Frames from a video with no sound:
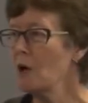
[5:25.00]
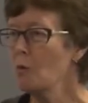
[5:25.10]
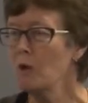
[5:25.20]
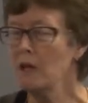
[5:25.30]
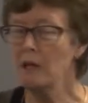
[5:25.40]

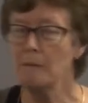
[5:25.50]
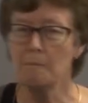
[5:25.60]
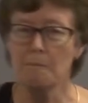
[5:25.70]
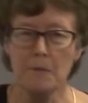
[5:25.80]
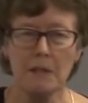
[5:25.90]
We
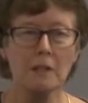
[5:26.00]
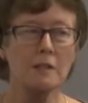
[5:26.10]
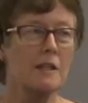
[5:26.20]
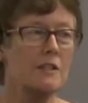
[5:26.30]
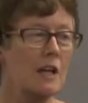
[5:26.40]

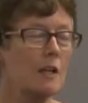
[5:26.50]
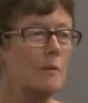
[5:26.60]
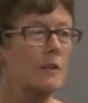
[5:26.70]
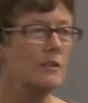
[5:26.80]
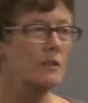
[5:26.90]
build these
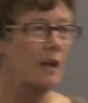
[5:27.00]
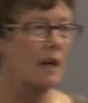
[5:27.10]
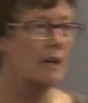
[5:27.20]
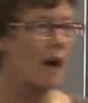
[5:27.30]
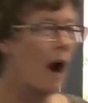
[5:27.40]
elements
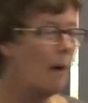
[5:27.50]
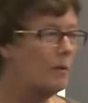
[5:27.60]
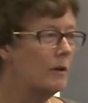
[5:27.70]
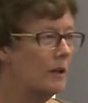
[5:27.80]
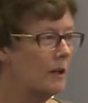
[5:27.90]
up
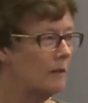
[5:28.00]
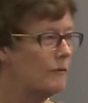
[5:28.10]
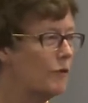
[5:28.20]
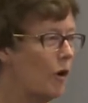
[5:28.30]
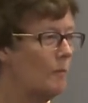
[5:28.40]

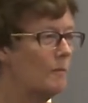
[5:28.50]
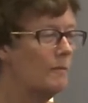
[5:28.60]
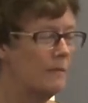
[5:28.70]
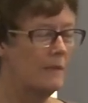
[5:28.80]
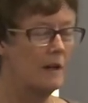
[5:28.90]
from,
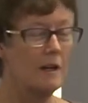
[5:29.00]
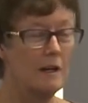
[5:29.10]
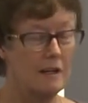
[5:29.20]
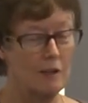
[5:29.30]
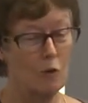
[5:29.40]
uh,
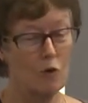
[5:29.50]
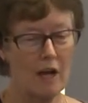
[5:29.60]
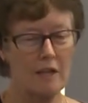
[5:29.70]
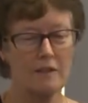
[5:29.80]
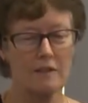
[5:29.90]
in all
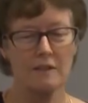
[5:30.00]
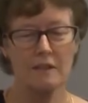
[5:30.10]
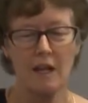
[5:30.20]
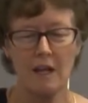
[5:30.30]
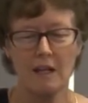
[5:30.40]
cases,